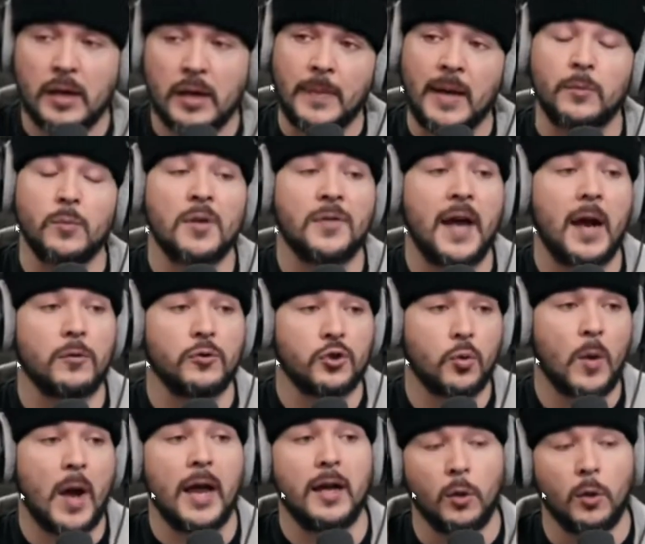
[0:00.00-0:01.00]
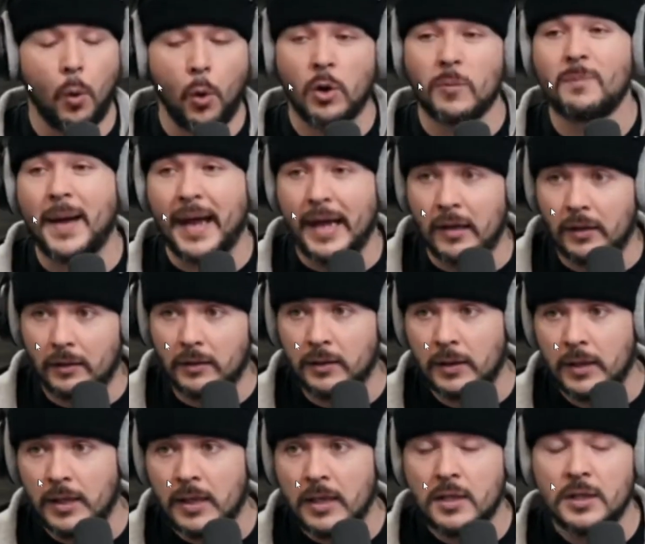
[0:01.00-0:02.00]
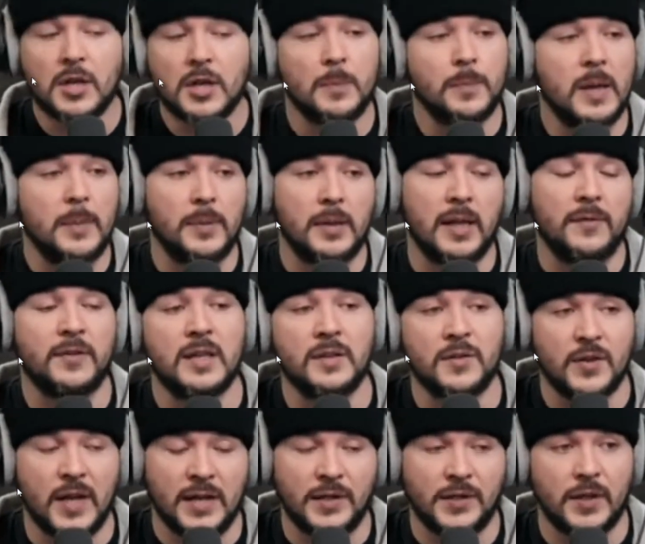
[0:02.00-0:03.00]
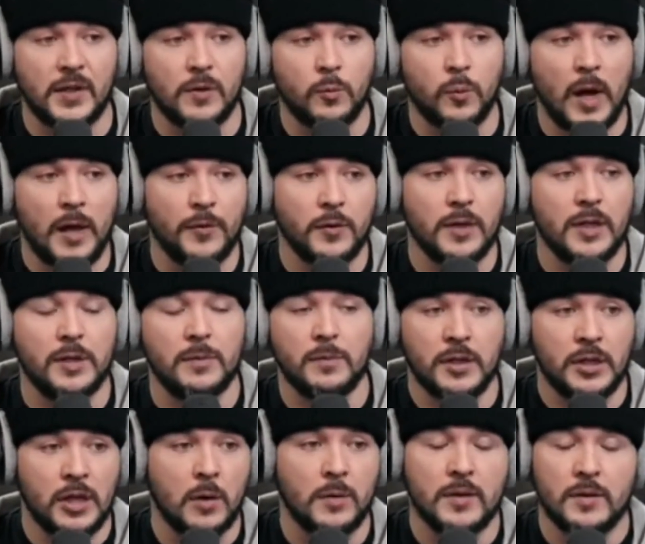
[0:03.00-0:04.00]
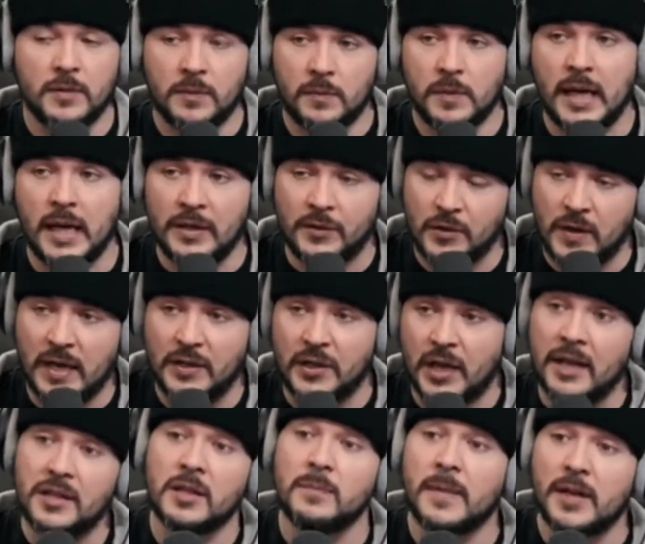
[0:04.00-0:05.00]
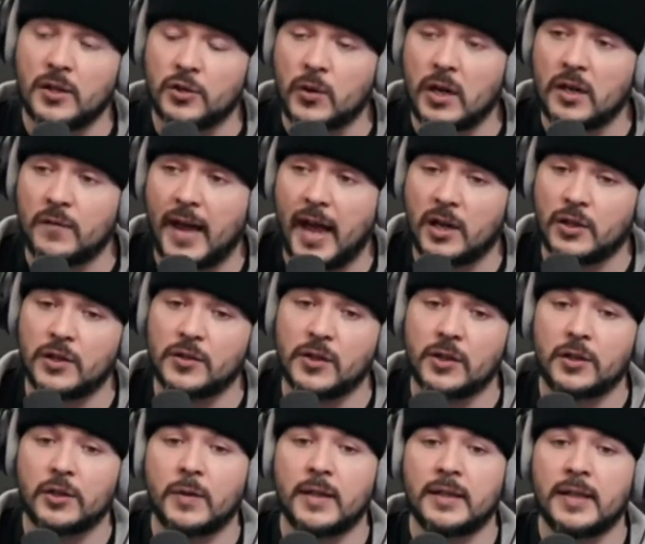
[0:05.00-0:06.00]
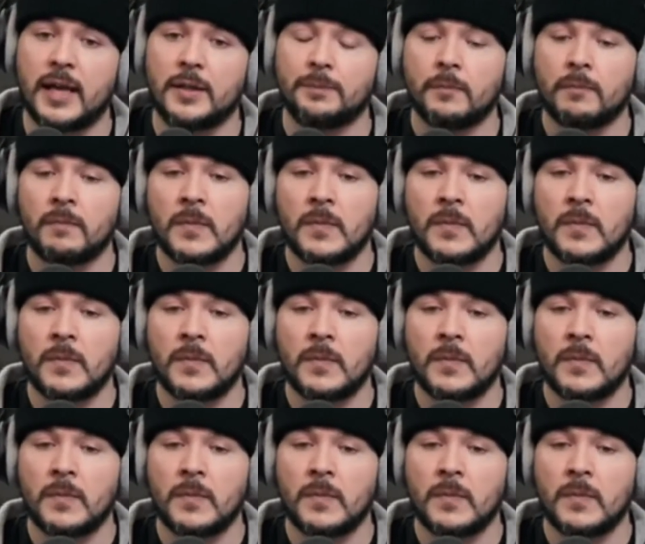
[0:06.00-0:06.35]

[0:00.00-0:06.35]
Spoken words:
Without trial or bail. Some people have contested whether it's his administrative actions that are doing that.